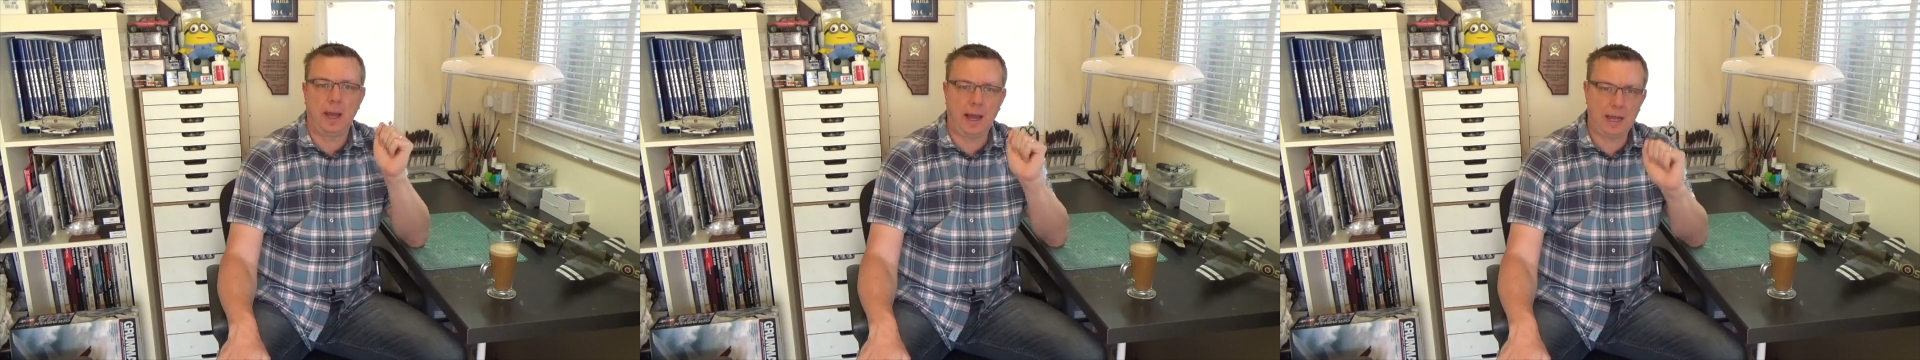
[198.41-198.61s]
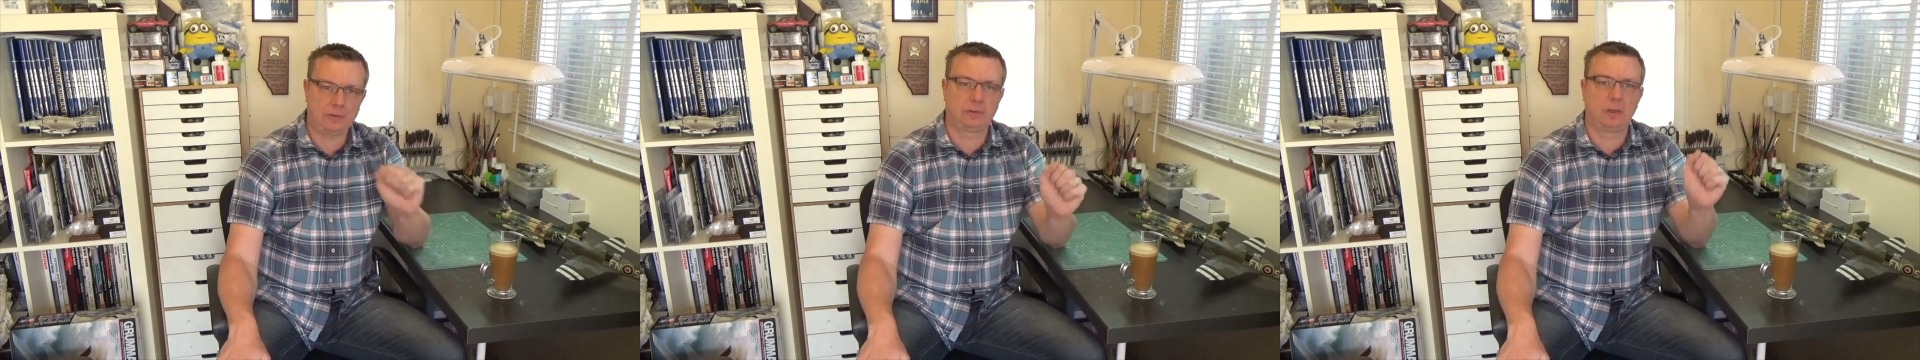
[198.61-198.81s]

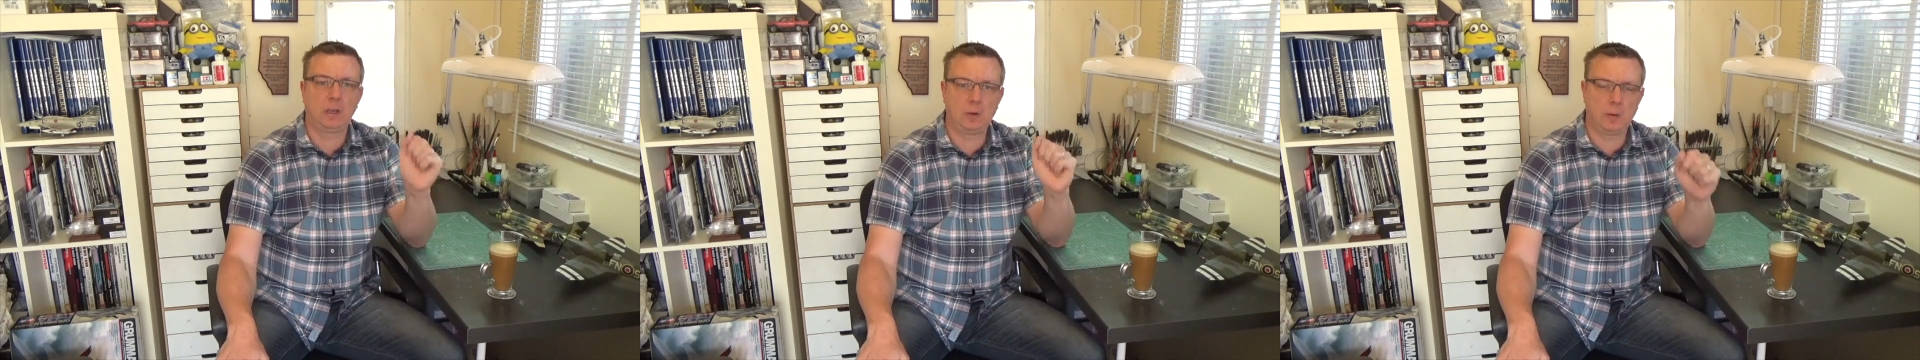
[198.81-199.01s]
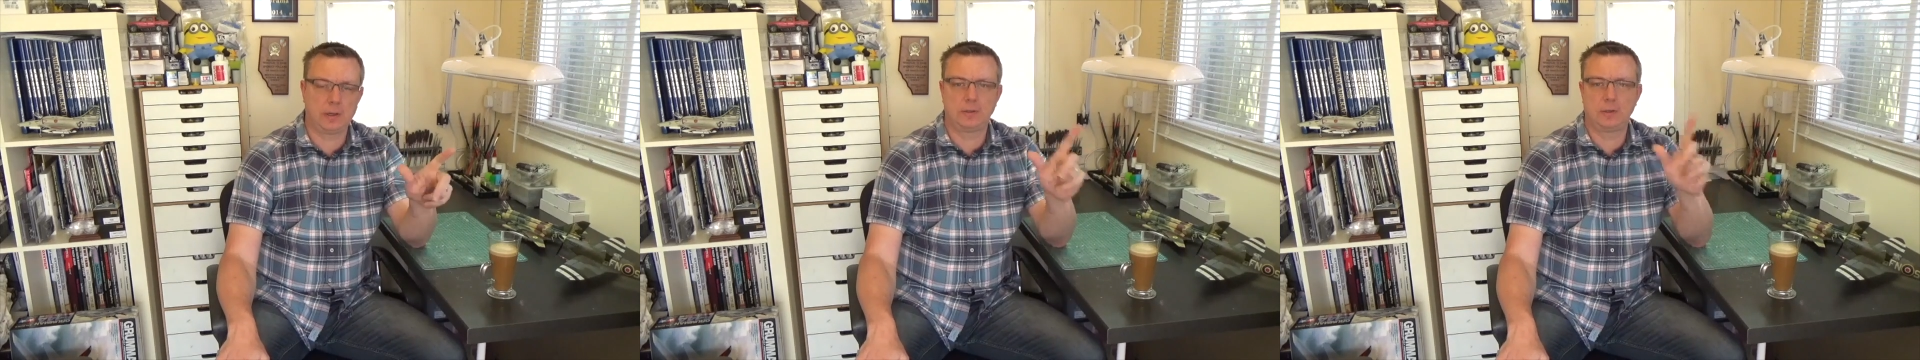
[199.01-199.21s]
asking
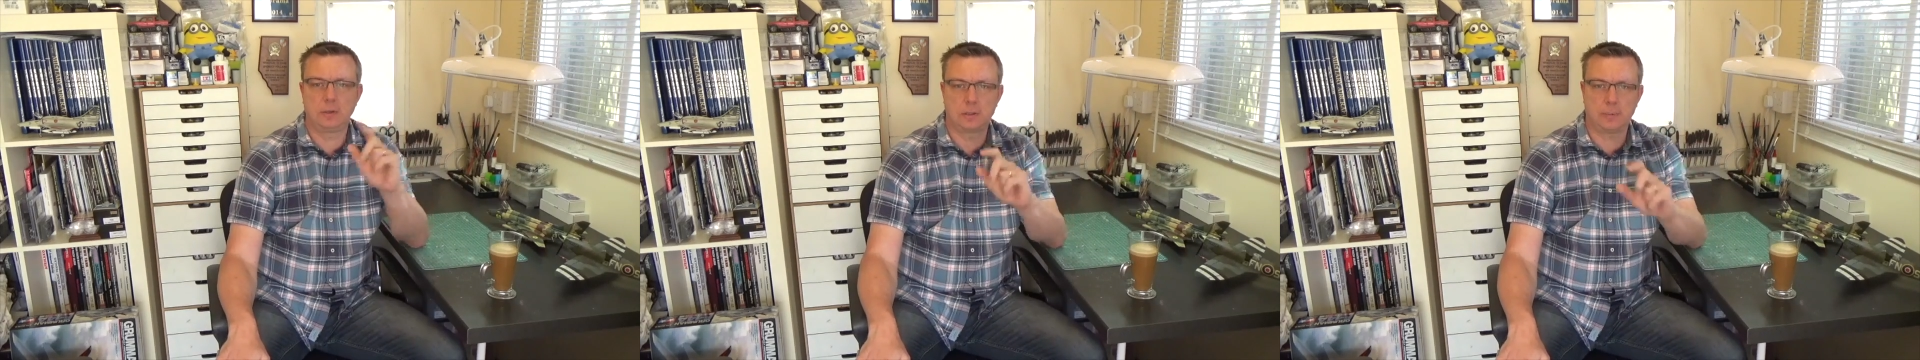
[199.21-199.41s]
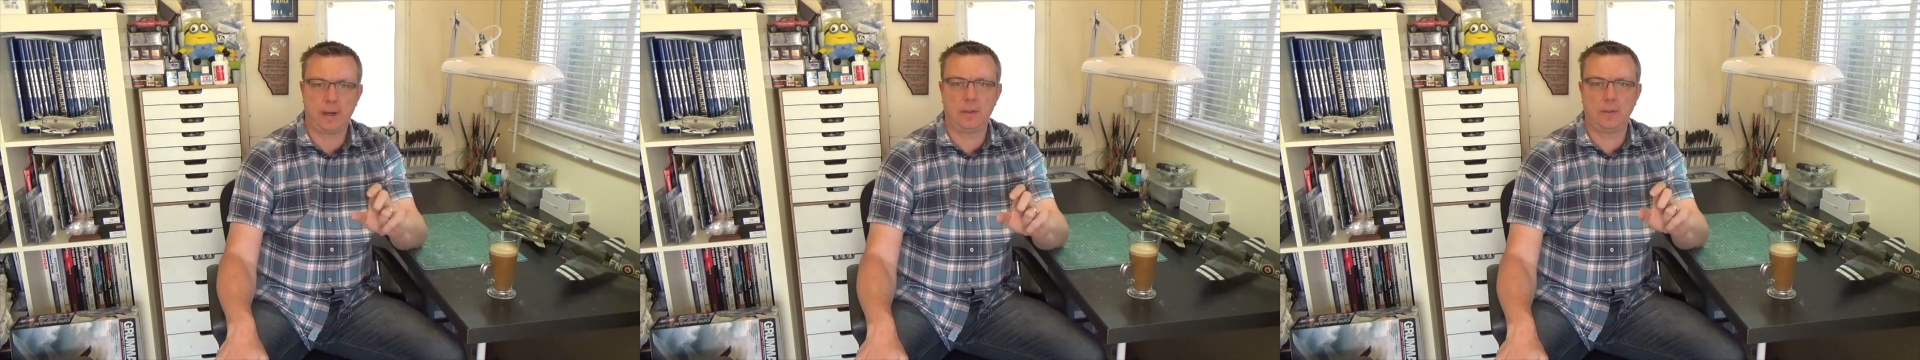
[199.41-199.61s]

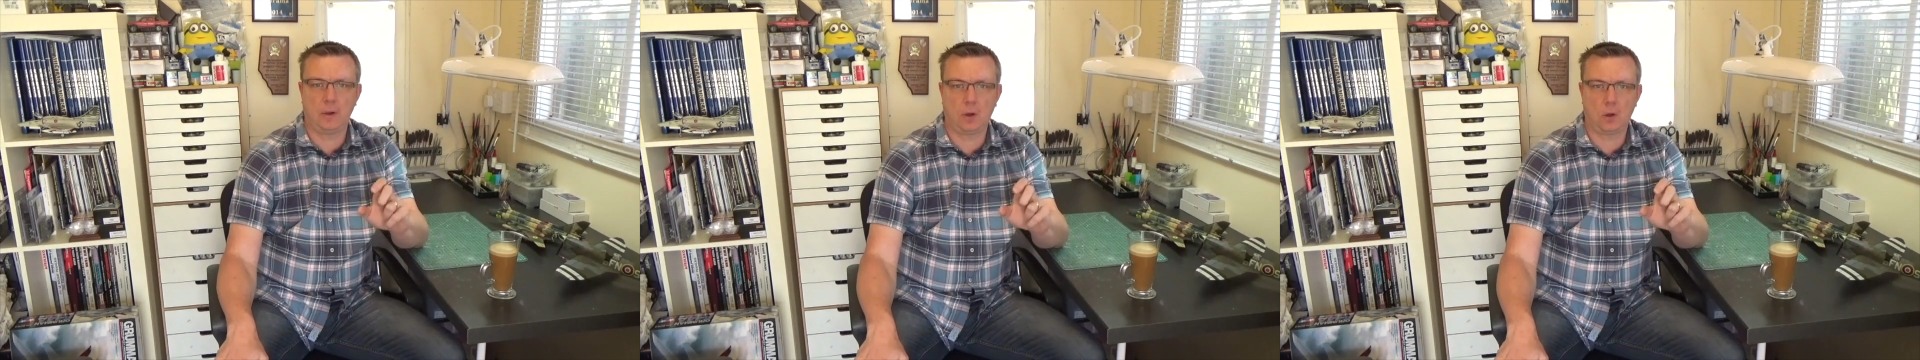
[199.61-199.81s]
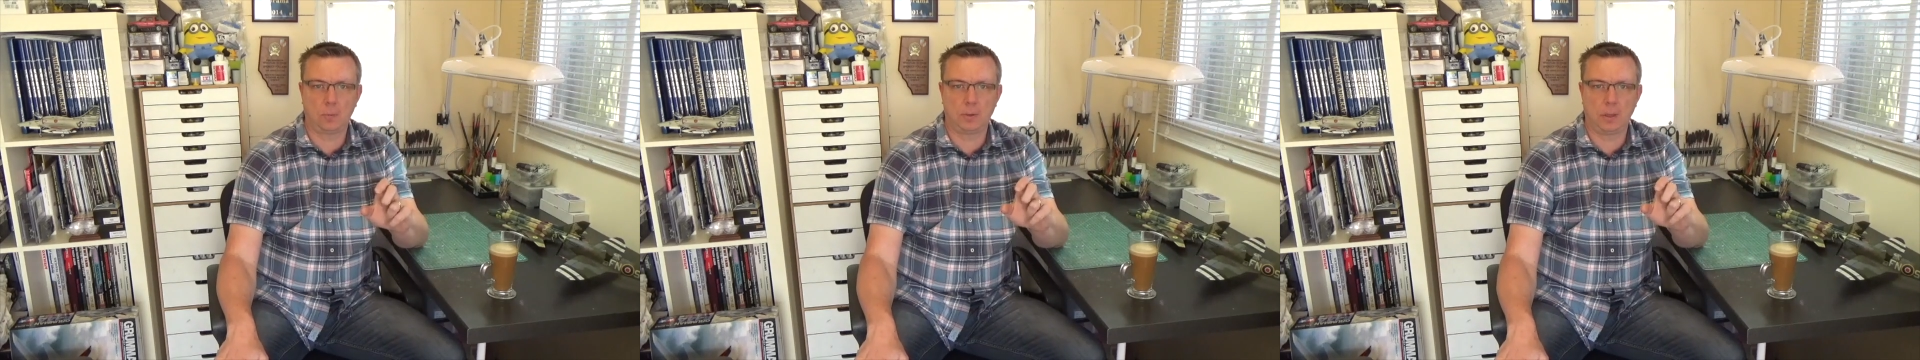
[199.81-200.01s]
questions about the
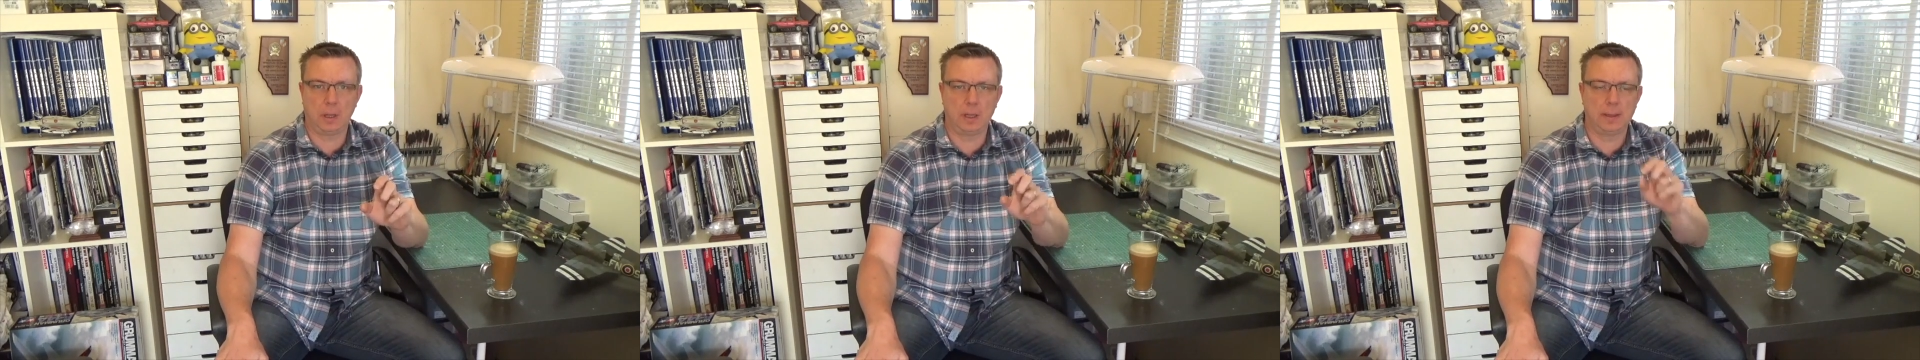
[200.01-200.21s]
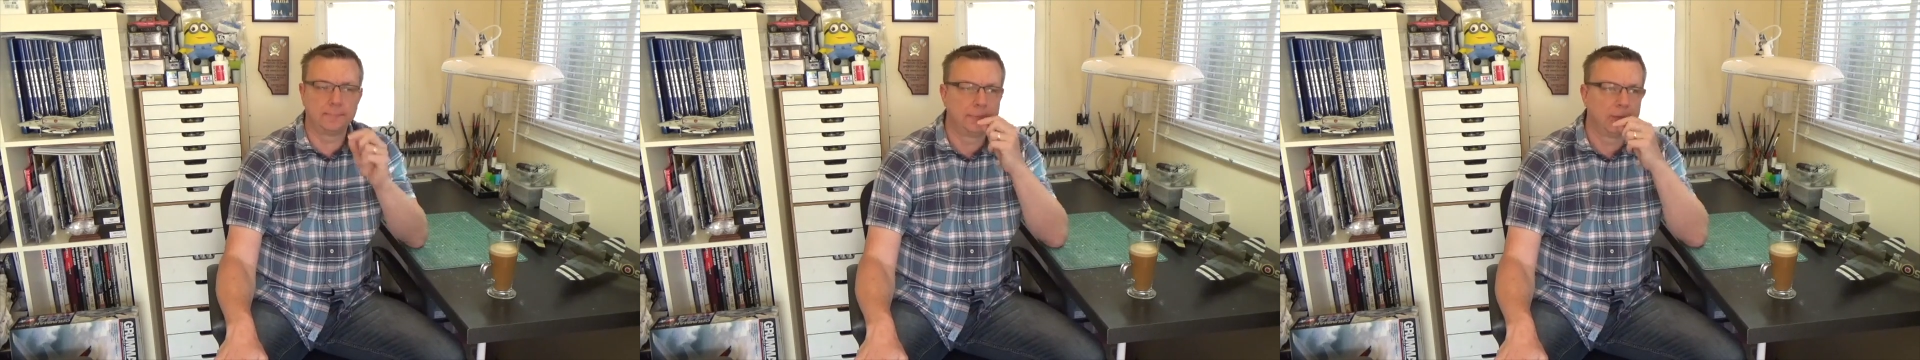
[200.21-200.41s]
hobby